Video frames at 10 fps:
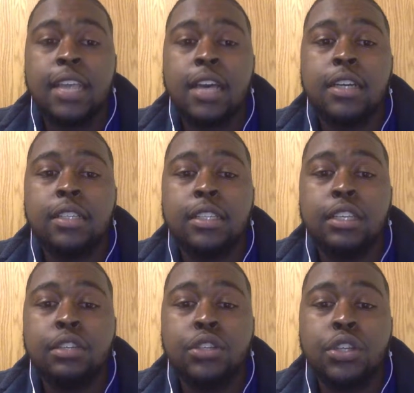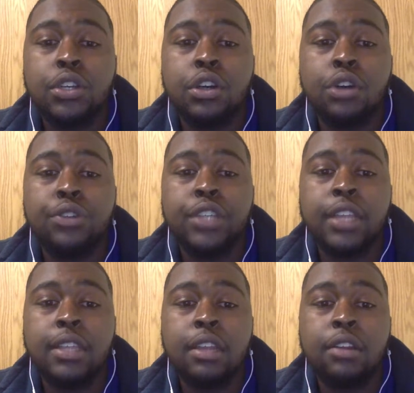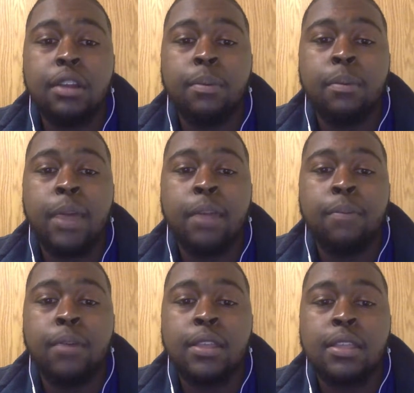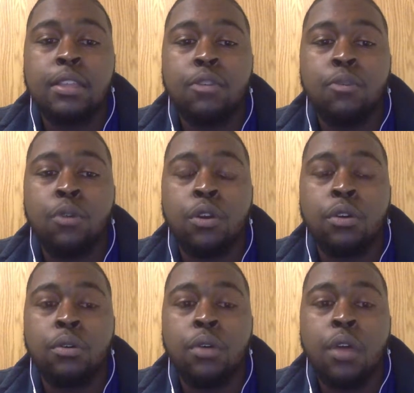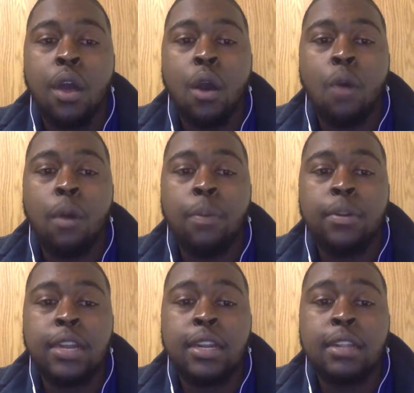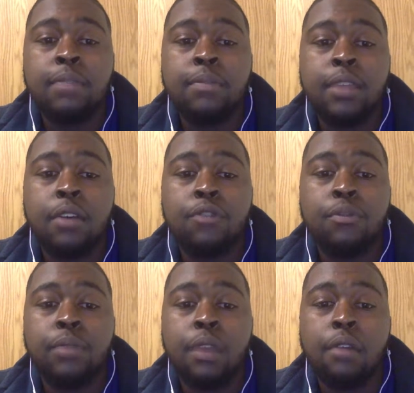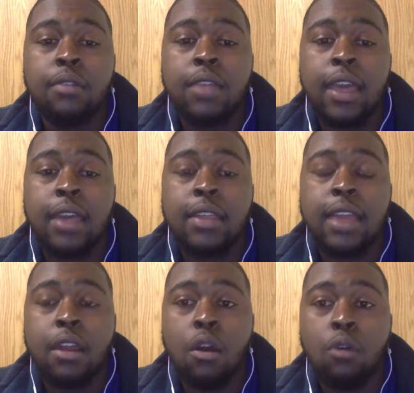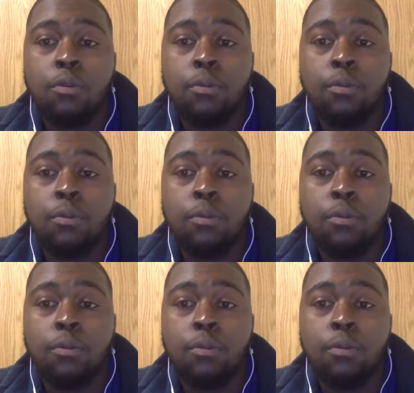continued to negotiate their diplomatic presence in the world while protecting themselves from terrorist attacks at home.